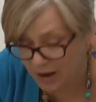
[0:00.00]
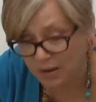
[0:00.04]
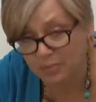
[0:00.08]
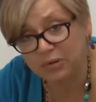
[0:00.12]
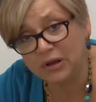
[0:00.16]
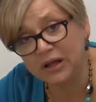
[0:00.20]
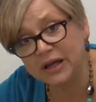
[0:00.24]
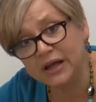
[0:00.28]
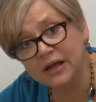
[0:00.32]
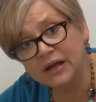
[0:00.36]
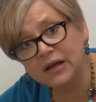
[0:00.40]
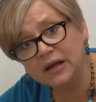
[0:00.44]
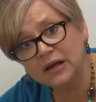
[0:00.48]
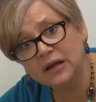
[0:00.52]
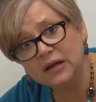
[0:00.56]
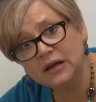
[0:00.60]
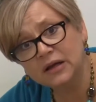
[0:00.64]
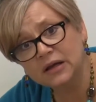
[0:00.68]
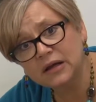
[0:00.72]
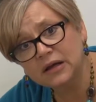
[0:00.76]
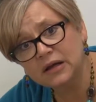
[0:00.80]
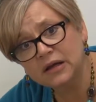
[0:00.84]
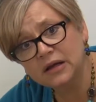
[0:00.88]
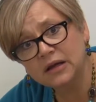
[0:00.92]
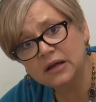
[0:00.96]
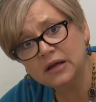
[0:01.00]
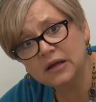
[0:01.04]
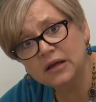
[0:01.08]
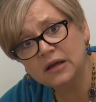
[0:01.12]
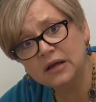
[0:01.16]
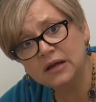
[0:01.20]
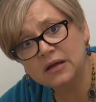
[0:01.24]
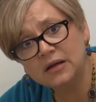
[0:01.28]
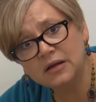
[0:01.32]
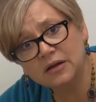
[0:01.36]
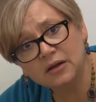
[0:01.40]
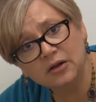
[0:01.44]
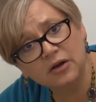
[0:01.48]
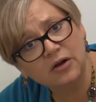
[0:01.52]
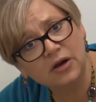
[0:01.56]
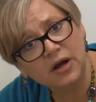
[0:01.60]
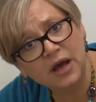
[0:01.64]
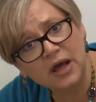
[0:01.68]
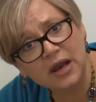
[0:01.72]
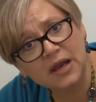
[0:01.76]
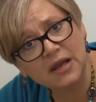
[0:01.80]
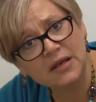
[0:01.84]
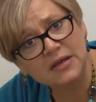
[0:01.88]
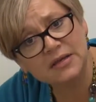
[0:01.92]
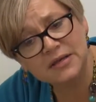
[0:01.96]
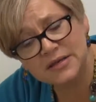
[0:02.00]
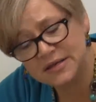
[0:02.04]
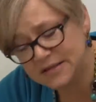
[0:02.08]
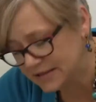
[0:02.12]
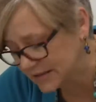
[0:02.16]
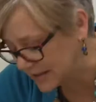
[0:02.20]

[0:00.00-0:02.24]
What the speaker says: bubbling? Look at it and